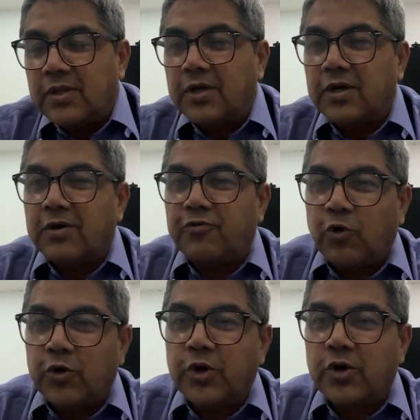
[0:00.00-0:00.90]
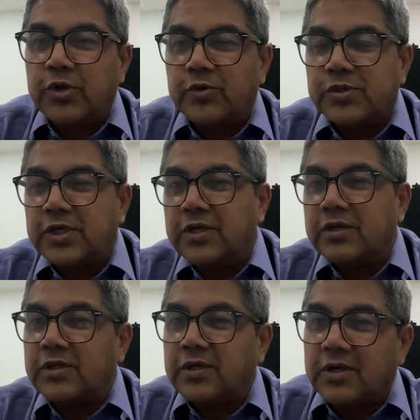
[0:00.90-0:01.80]
The phone you are
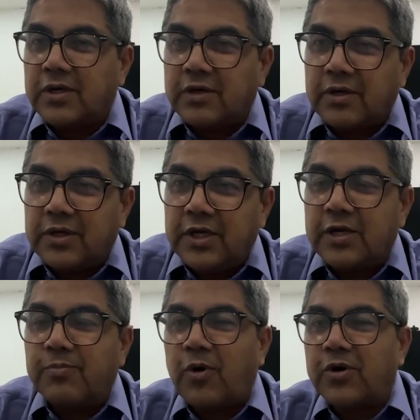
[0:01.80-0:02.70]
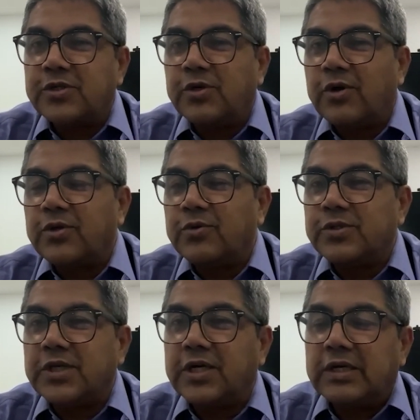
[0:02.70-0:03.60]
using, the earpods you are
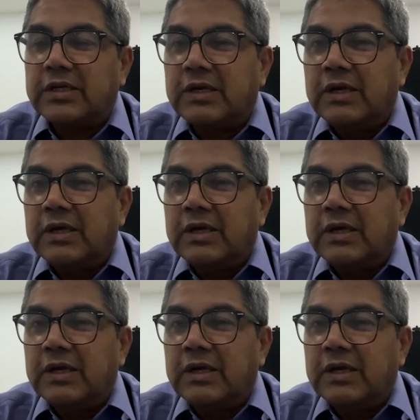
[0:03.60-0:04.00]
using,